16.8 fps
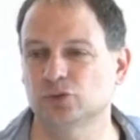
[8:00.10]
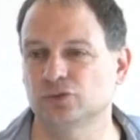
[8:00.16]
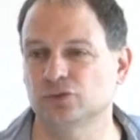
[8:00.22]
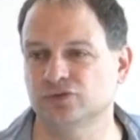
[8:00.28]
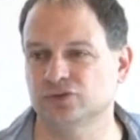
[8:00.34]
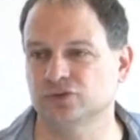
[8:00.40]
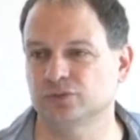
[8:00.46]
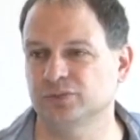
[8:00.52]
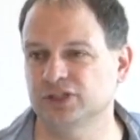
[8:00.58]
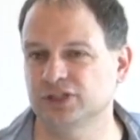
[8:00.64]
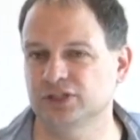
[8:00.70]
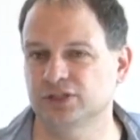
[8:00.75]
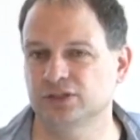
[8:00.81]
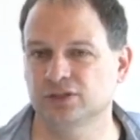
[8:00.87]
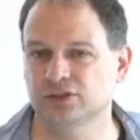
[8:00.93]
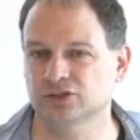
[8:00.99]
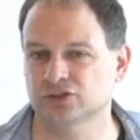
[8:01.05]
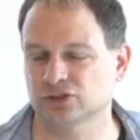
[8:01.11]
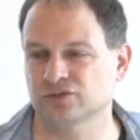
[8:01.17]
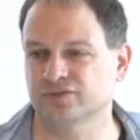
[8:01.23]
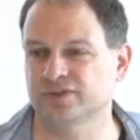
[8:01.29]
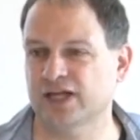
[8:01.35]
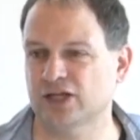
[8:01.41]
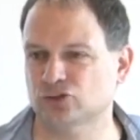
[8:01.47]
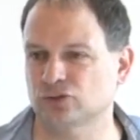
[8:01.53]
to move to be sort
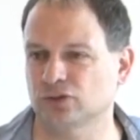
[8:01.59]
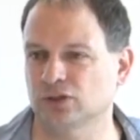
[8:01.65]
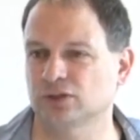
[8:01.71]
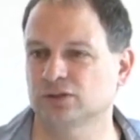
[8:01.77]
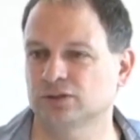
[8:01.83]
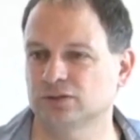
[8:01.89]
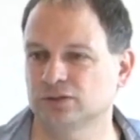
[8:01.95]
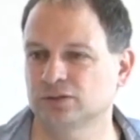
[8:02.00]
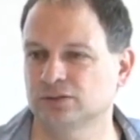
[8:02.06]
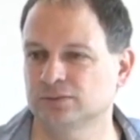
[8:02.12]
of natural?